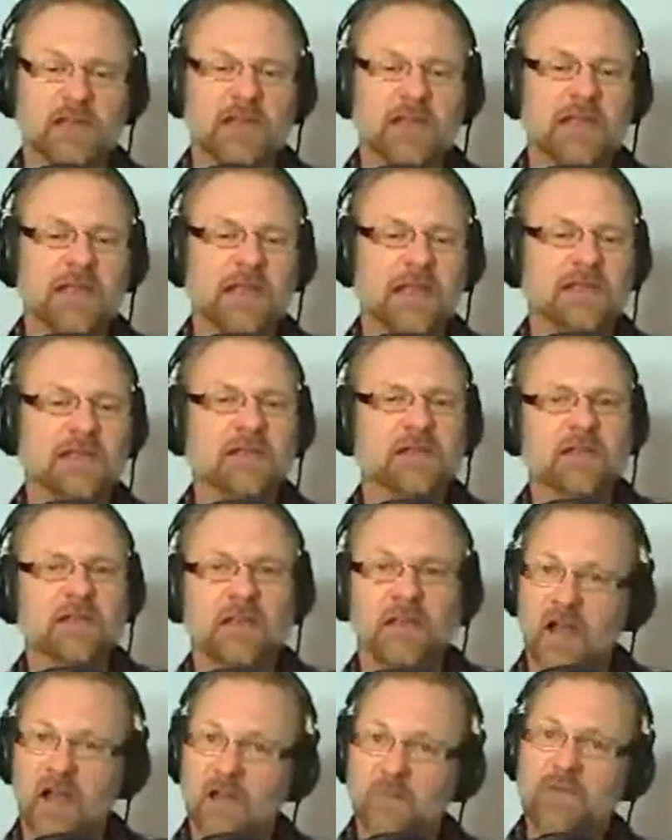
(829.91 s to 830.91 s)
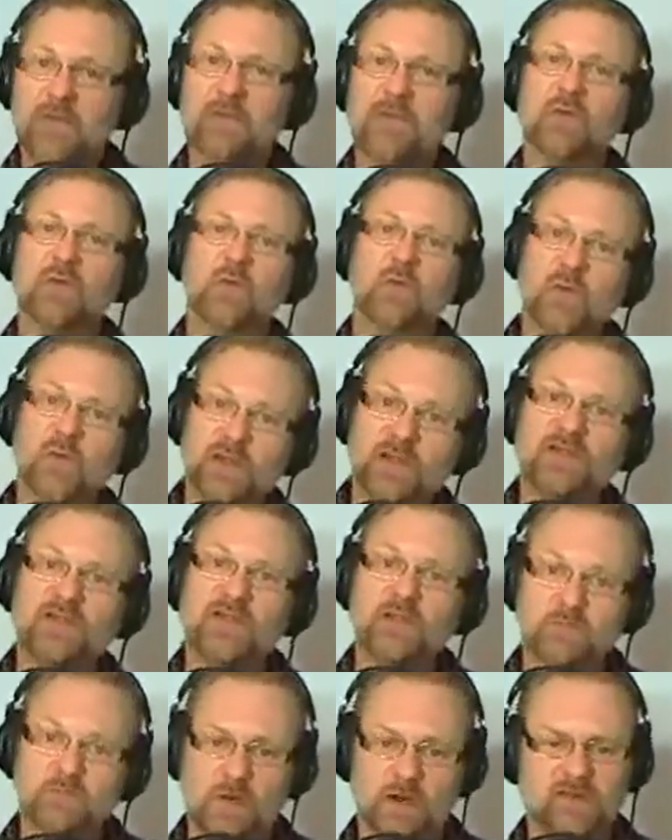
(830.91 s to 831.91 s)
and in the coming weeks and
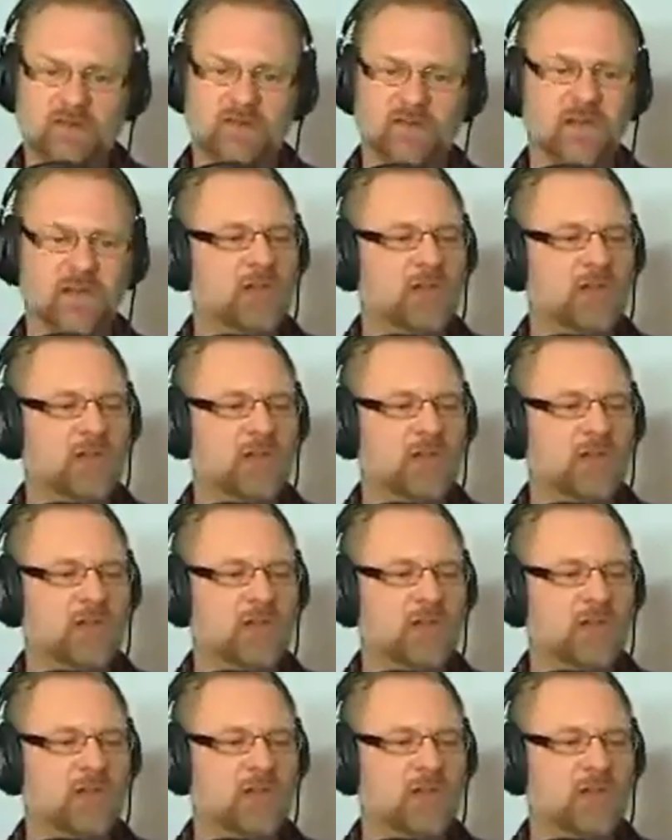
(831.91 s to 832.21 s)
months,